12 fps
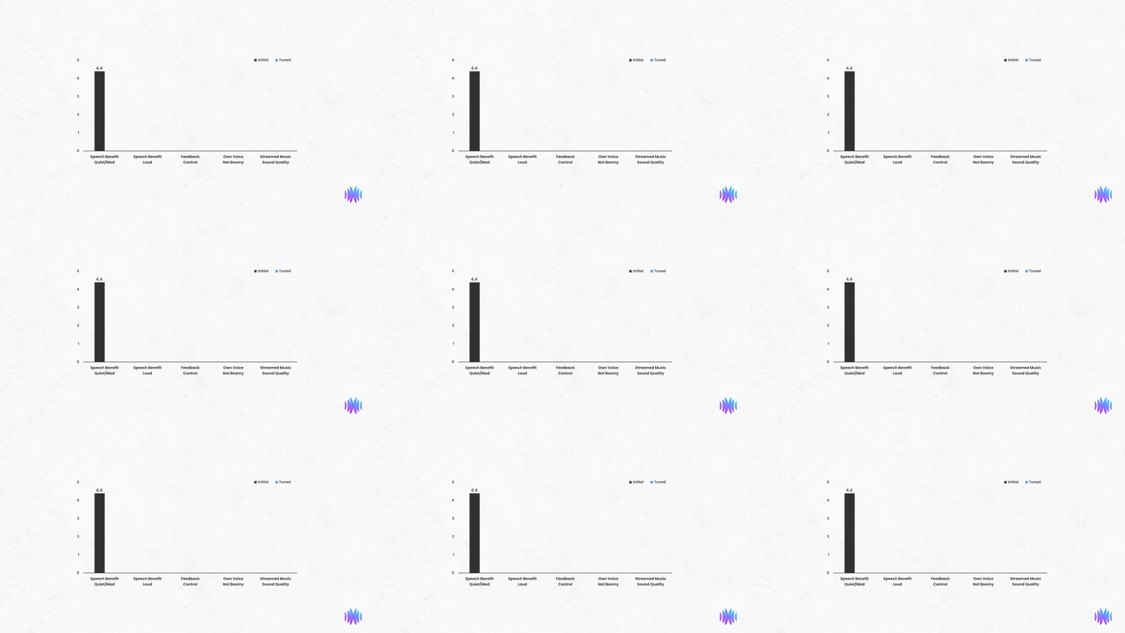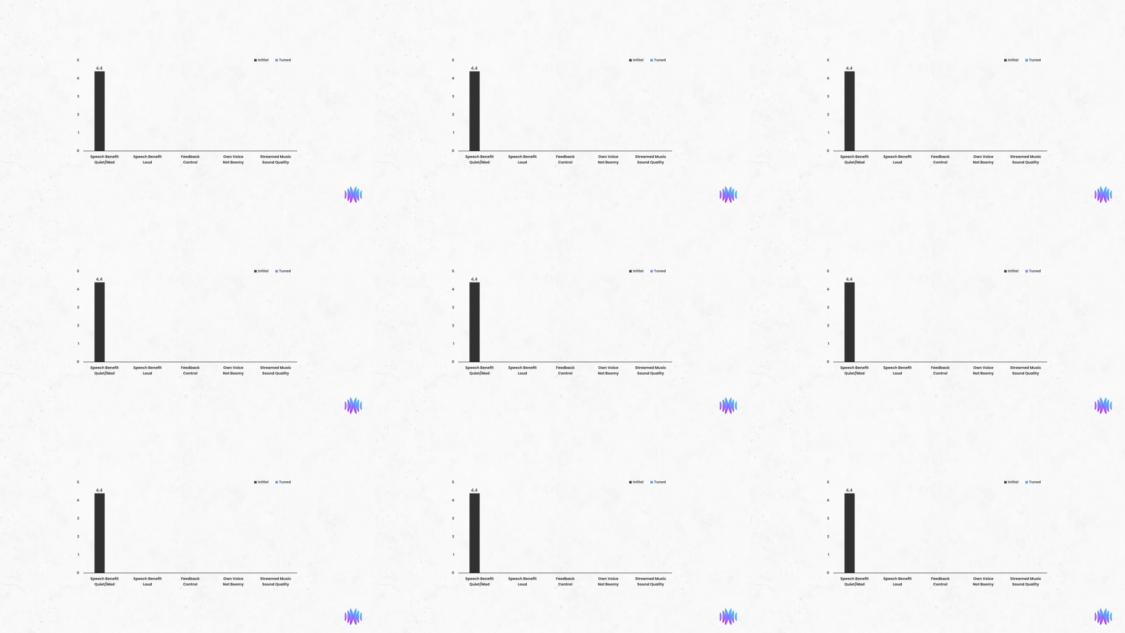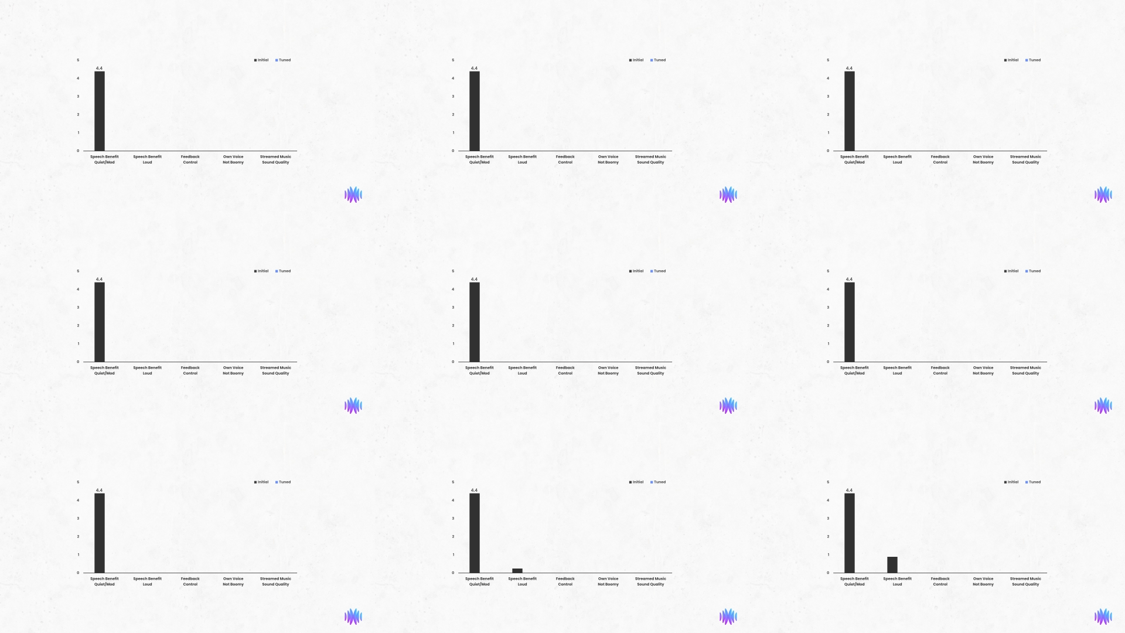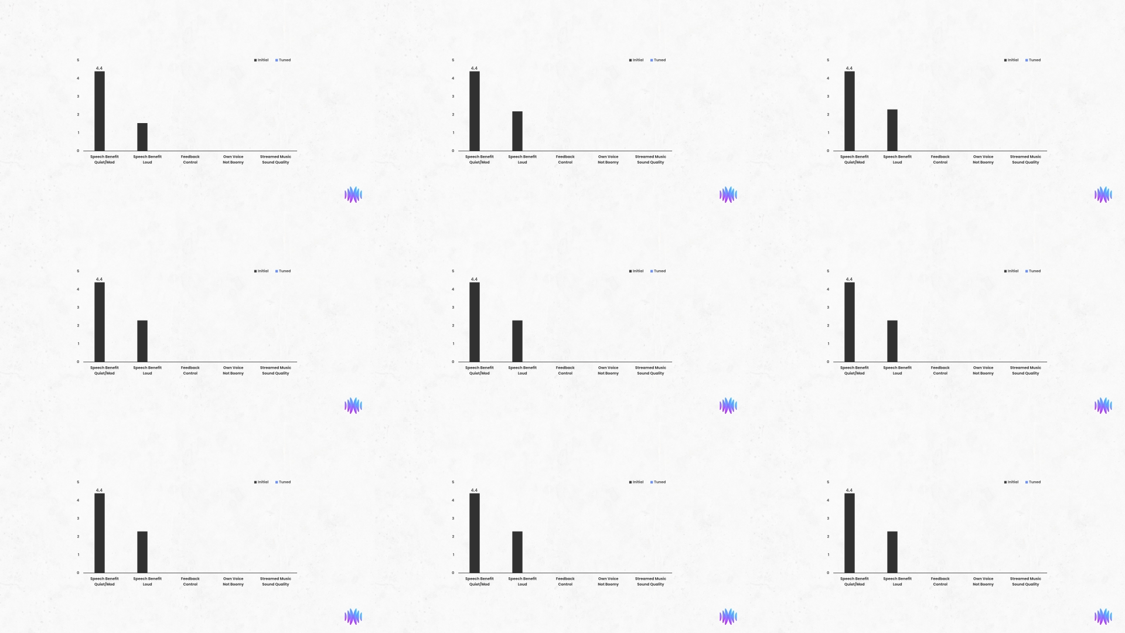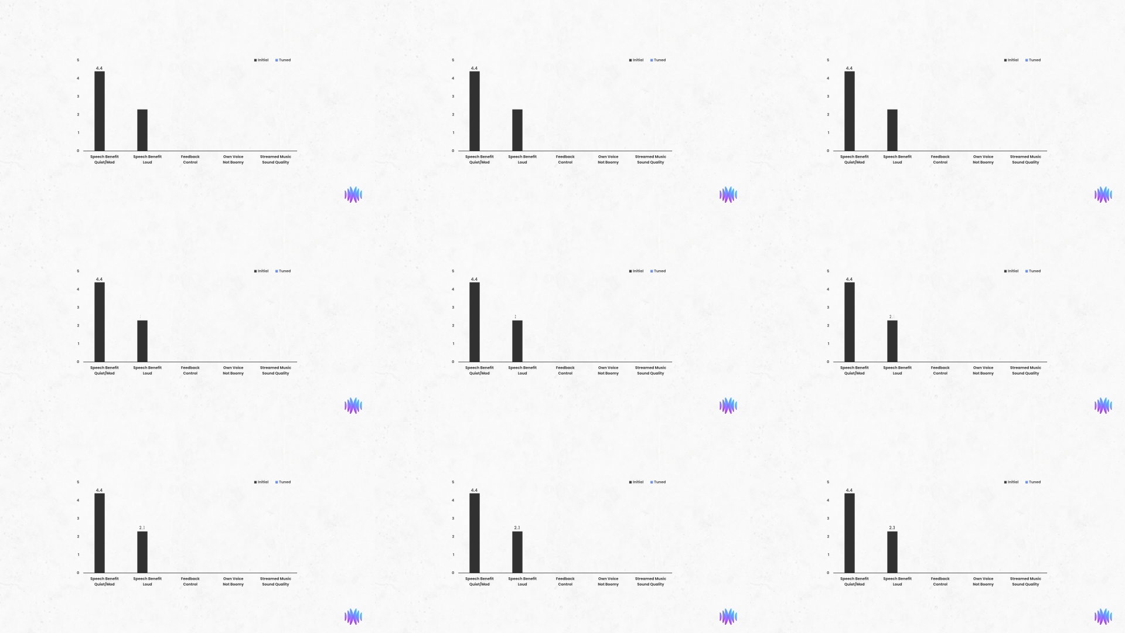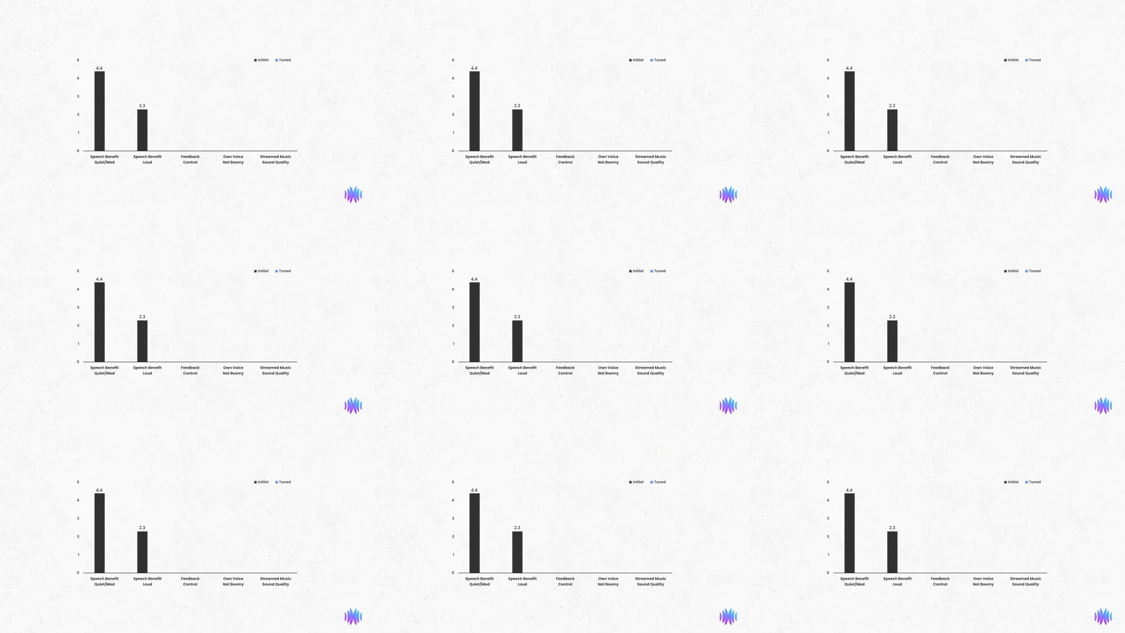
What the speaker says: [unreadable: no face in view]